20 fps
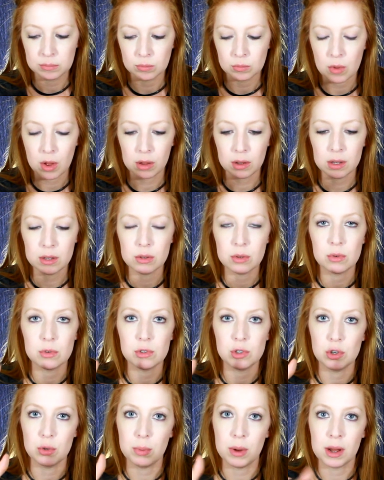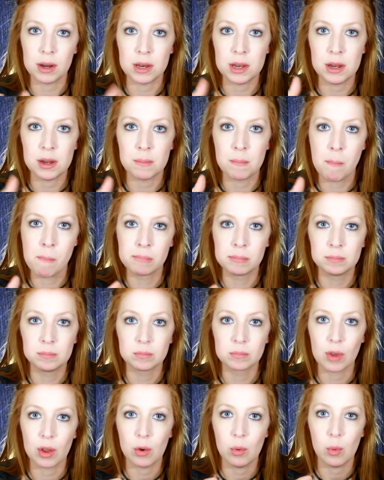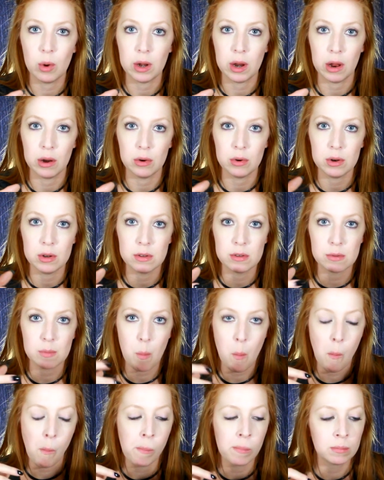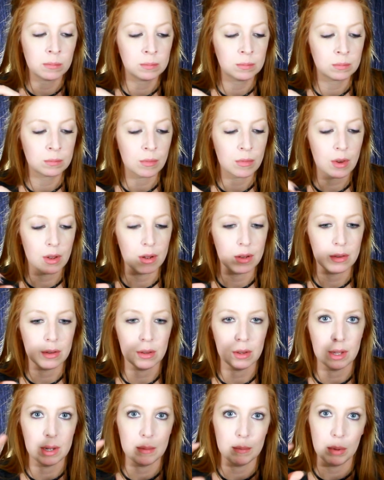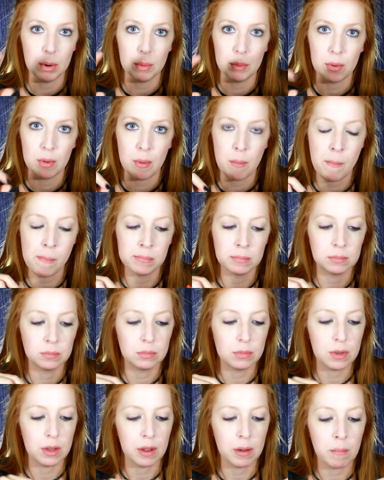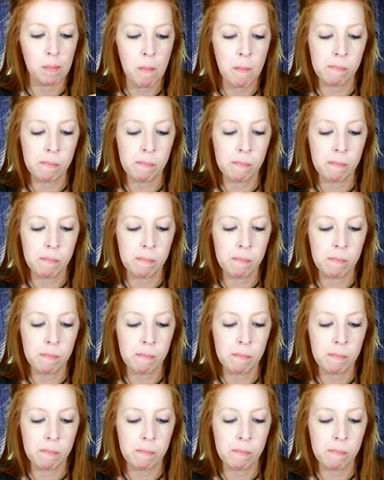I like those Chobani 100s in the like purple thing.